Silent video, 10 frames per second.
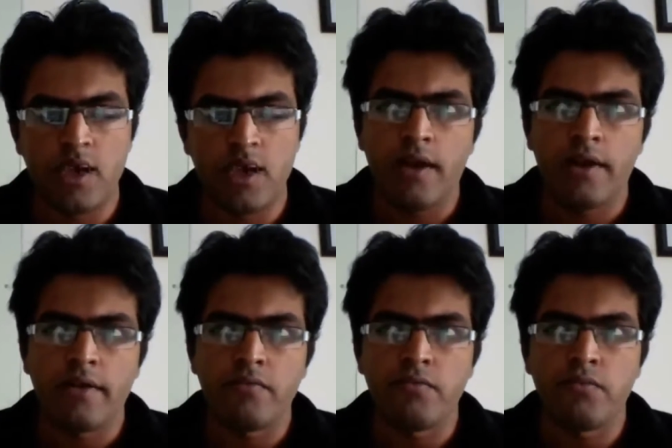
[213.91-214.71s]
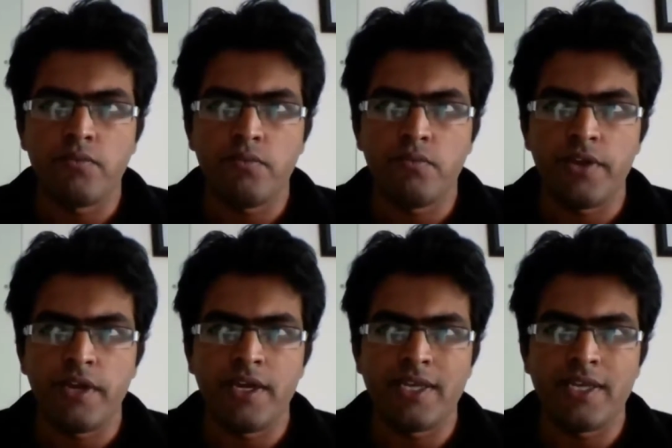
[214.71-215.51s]
And we
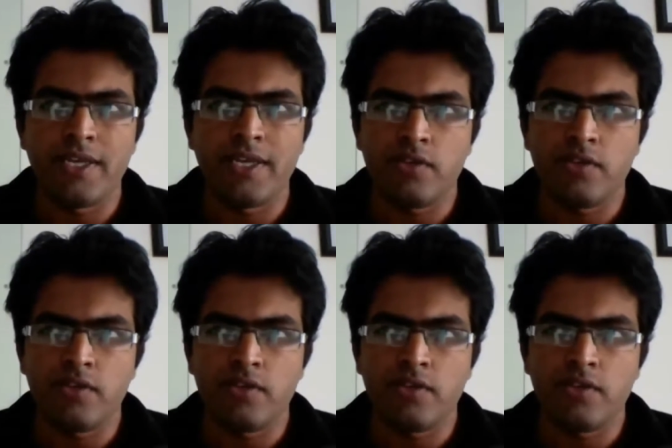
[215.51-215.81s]
realized that, okay,